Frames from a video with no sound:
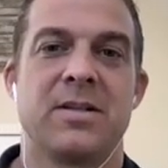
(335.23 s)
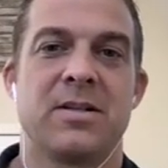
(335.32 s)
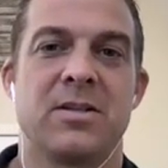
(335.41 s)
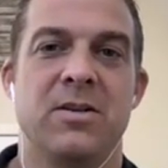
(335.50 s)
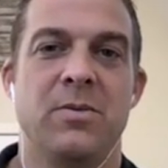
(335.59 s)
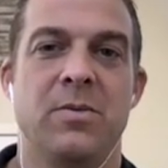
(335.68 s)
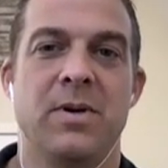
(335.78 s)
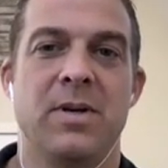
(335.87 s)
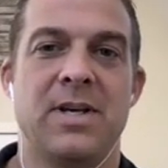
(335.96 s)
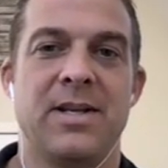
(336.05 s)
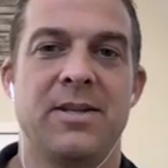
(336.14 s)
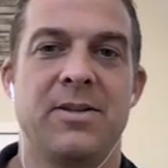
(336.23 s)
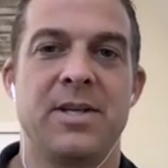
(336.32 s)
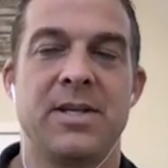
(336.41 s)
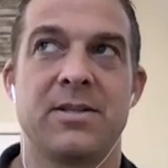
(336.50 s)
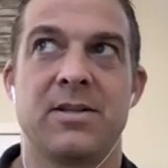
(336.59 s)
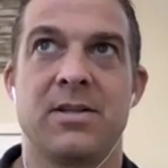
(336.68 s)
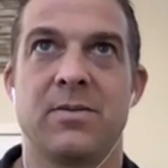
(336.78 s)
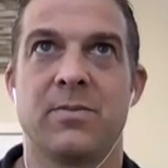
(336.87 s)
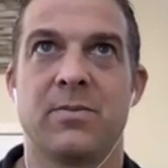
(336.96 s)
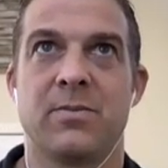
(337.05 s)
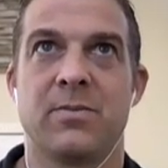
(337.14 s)
So a lot of the things that
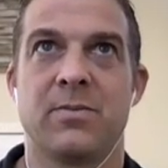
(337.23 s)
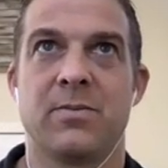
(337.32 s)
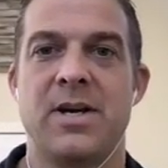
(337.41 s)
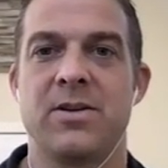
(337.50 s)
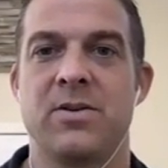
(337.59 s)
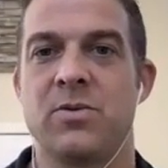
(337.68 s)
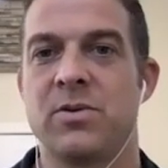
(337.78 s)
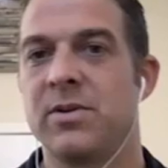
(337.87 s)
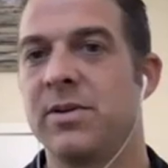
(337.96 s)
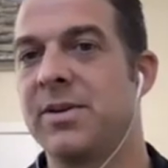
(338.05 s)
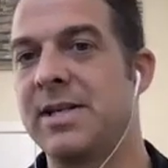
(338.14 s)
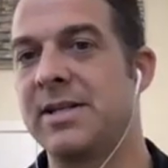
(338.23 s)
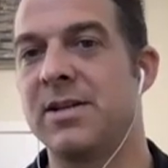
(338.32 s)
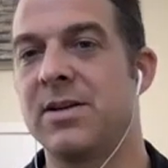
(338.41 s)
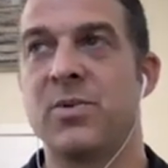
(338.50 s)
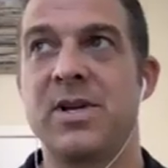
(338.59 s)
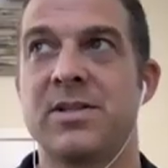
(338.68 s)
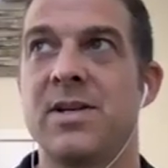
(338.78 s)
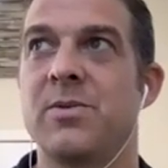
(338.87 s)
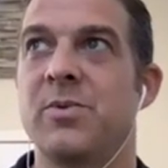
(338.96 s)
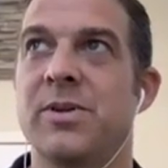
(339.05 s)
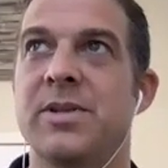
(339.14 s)
we value are the things that resonate
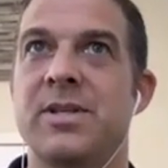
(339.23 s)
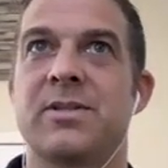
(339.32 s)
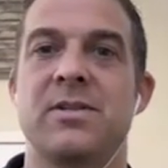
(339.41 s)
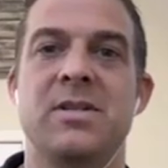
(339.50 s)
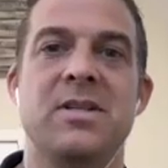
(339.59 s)
with us